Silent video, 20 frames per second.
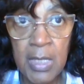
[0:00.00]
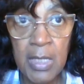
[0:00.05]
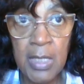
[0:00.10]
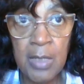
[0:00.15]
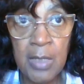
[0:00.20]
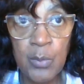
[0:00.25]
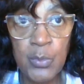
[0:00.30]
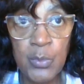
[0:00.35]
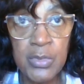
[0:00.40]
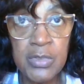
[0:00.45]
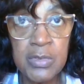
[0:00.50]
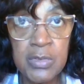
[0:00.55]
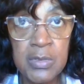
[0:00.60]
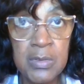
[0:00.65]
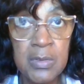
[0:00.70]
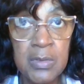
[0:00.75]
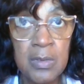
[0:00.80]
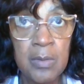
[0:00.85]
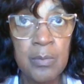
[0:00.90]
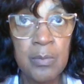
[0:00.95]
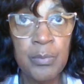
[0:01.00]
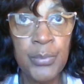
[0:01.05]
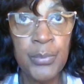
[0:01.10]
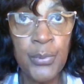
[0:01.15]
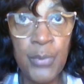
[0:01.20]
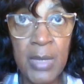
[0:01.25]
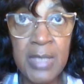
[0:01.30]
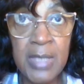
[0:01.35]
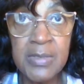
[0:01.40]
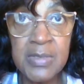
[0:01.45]
It was
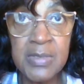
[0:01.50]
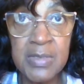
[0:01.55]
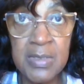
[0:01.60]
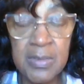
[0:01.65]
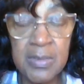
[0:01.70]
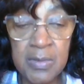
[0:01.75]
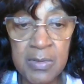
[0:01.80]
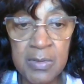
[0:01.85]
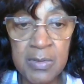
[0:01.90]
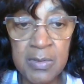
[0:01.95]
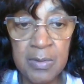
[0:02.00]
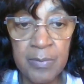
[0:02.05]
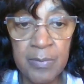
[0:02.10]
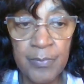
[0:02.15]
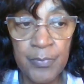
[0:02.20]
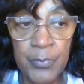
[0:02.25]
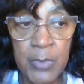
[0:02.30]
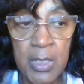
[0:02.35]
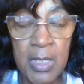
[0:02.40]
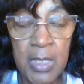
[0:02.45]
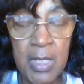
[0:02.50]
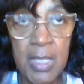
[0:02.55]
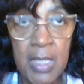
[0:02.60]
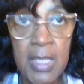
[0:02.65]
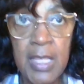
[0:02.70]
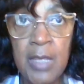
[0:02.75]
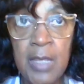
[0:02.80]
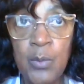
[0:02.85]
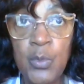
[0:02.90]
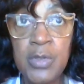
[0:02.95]
presence,
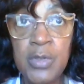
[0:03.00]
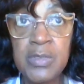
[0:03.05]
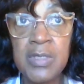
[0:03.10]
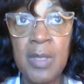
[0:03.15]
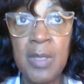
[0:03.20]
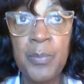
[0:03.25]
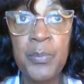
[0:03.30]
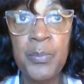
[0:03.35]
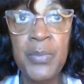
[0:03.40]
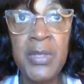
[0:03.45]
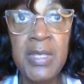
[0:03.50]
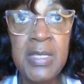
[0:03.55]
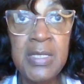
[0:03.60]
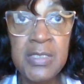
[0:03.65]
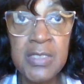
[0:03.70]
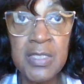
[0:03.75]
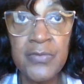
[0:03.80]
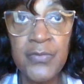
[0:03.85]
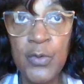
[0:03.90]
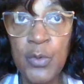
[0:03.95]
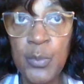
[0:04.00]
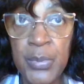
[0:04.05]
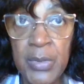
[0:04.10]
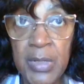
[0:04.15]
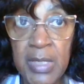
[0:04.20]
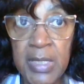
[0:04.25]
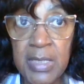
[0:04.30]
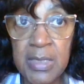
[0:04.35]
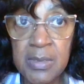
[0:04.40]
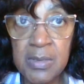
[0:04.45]
it was a peaceful
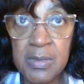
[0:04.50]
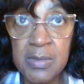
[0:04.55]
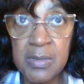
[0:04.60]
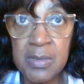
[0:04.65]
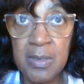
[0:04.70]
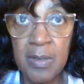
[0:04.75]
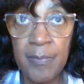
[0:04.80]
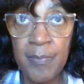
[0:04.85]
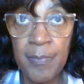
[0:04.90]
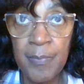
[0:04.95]
place.